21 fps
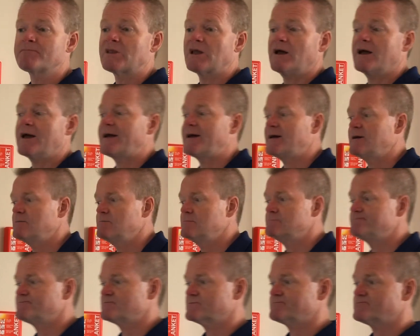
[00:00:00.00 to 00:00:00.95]
1
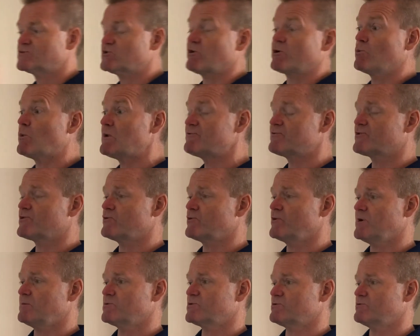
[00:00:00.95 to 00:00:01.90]
story
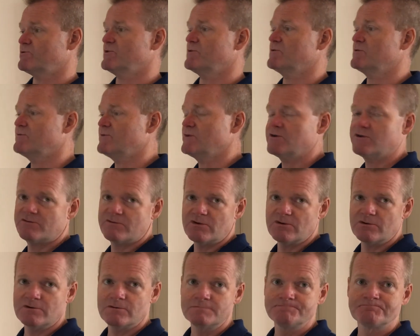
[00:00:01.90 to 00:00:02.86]
up because we're already on the 1st
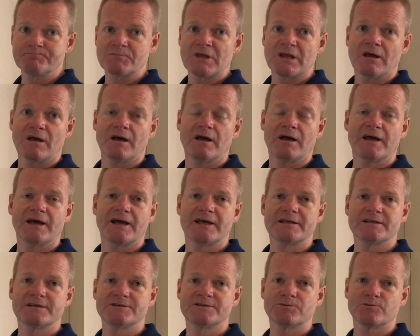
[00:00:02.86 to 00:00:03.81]
floor,
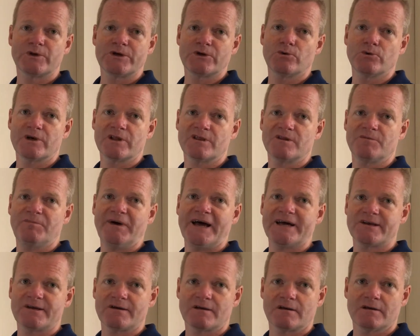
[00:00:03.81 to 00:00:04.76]
and we call it the
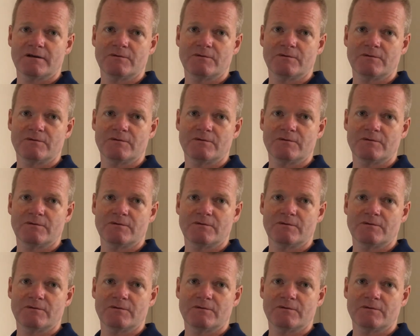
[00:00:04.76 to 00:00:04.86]
Paddock.